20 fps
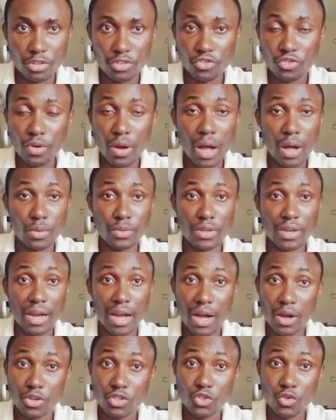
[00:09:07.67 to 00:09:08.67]
throughout the
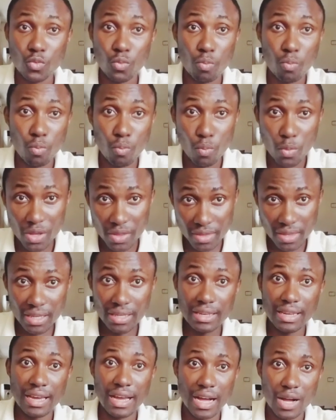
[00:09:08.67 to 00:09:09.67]
house,
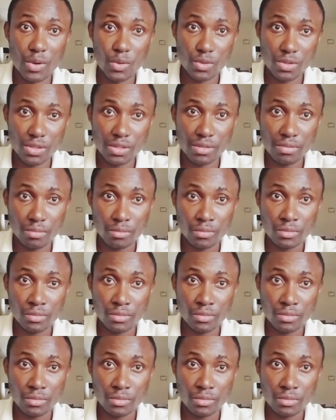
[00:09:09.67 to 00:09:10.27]
within the house,